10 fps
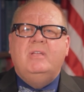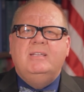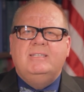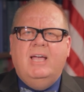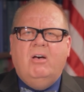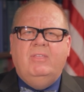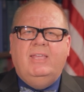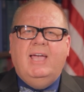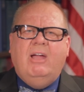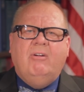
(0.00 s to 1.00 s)
can tell
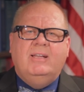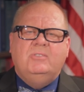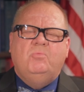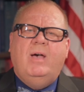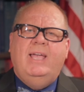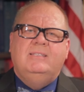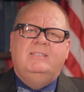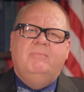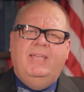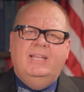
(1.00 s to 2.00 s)
the IRS why its
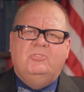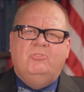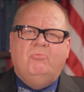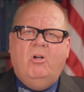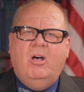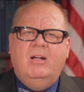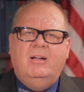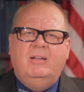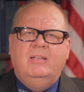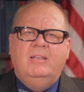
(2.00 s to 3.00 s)
demands are
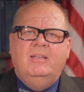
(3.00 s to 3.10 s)
wrong